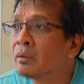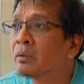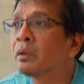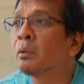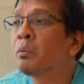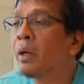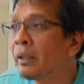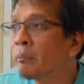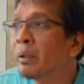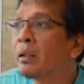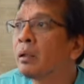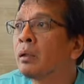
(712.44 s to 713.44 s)
So the
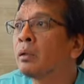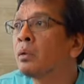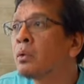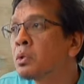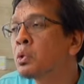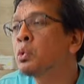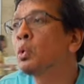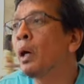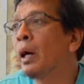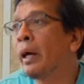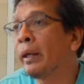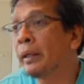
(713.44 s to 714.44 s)
one, but those who
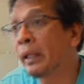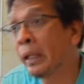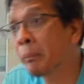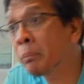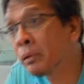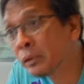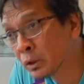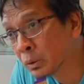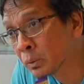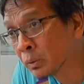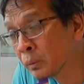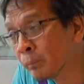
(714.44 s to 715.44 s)
are unable
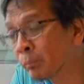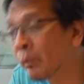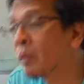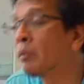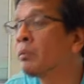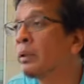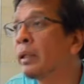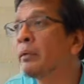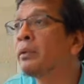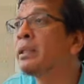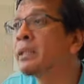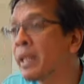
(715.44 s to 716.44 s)
to, we
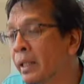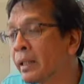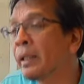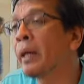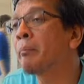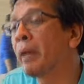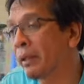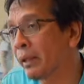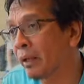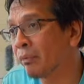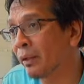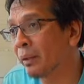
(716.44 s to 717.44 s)
retain them at the
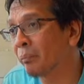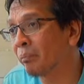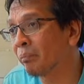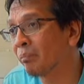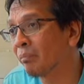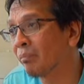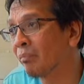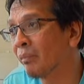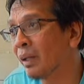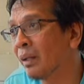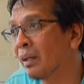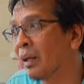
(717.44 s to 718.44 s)
cafe.
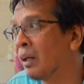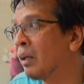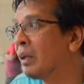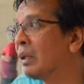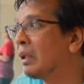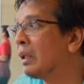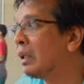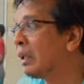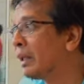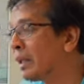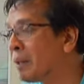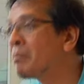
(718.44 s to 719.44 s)
You know,
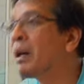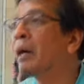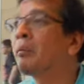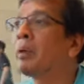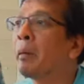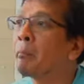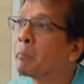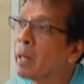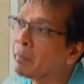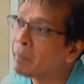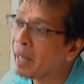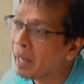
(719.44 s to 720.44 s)
him,
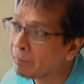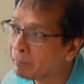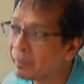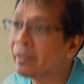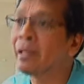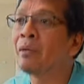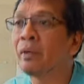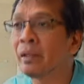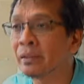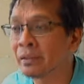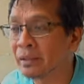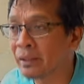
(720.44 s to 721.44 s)
I'm happy he
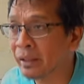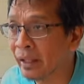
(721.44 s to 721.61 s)
is in the